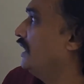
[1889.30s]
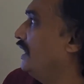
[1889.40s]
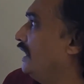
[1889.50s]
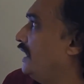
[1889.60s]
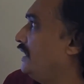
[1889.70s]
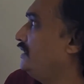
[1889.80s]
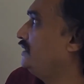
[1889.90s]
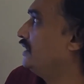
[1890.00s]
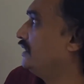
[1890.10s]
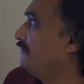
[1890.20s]
And
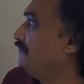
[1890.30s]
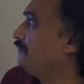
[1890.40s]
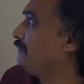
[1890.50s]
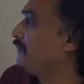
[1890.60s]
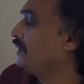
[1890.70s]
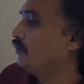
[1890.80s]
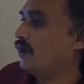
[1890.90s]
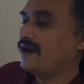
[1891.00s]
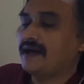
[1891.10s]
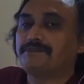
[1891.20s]

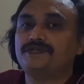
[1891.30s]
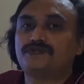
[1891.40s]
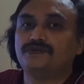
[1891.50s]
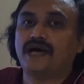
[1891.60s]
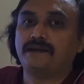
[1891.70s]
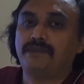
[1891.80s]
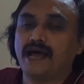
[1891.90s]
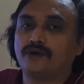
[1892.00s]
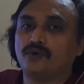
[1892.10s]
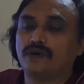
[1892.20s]
what happens to that
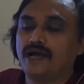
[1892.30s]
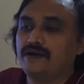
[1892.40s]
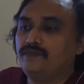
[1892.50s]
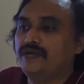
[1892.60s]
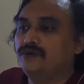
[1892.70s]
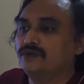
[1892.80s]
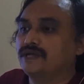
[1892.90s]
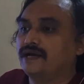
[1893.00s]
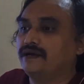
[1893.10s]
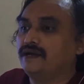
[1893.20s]
black hole? And we know
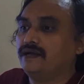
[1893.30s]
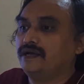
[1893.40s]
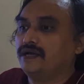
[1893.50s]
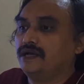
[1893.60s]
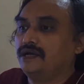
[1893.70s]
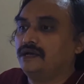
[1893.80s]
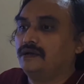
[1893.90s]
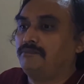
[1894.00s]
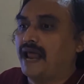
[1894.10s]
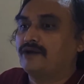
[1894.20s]
that
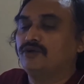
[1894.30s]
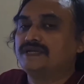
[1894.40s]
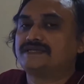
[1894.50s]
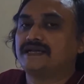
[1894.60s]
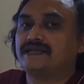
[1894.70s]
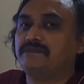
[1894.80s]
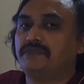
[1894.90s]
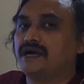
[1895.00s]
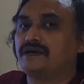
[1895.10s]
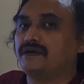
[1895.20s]
black hole is nothing
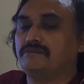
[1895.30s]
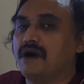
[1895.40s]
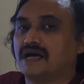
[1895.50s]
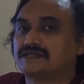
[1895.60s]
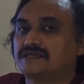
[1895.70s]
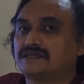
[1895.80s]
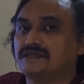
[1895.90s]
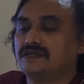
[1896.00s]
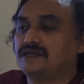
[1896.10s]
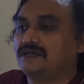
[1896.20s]
but mass.
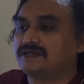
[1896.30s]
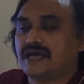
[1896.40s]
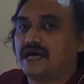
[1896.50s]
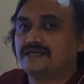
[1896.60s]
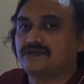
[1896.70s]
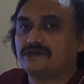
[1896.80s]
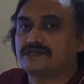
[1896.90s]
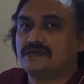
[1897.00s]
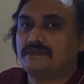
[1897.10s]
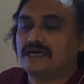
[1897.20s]
Star is
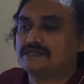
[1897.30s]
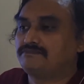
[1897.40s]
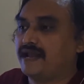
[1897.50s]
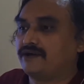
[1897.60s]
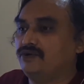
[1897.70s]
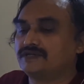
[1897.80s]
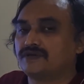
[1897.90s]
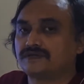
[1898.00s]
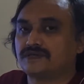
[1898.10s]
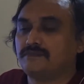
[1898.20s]
also a mass, black hole is
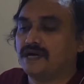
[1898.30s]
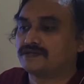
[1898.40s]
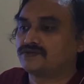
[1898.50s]
also a mass.